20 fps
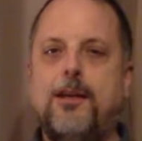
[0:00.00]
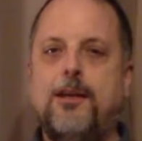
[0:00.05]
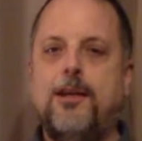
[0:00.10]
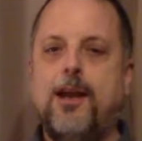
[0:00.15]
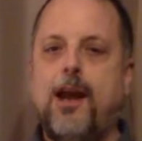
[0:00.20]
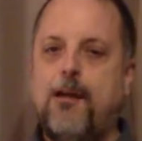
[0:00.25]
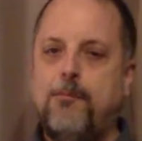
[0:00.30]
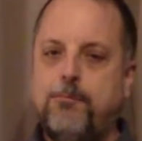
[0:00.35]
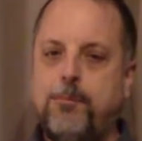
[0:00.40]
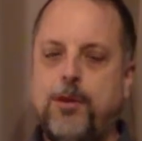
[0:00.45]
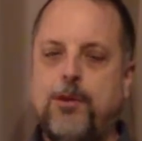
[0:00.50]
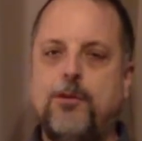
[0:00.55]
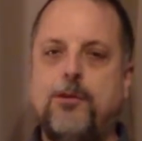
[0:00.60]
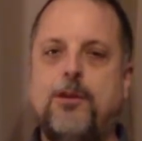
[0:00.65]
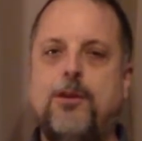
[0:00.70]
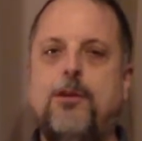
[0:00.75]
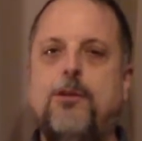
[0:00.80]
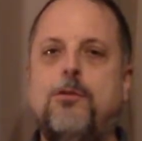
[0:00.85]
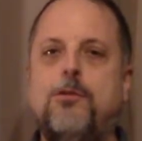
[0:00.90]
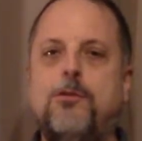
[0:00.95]
And I've built
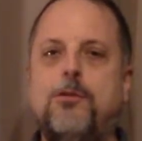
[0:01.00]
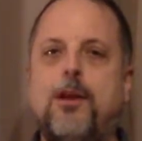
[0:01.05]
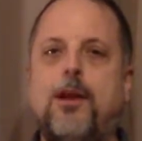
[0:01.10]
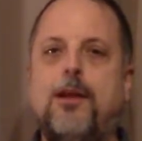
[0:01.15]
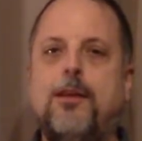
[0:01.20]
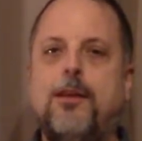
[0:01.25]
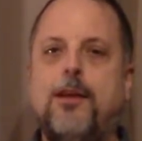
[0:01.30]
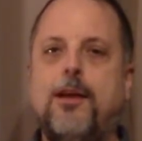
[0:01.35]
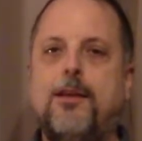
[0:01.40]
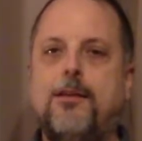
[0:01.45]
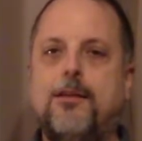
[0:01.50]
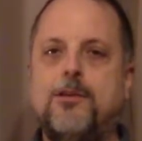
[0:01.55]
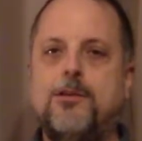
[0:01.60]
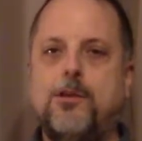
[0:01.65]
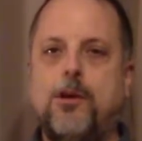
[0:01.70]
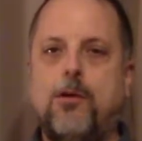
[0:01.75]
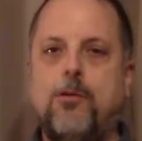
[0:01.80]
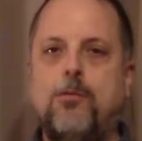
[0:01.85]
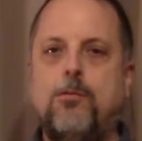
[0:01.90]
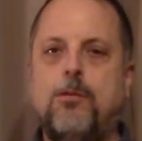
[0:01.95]
cues like that
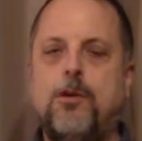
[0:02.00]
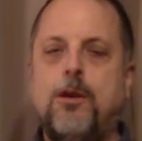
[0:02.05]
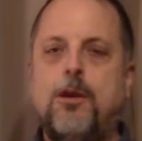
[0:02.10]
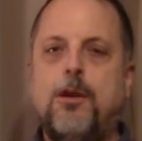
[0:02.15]
sold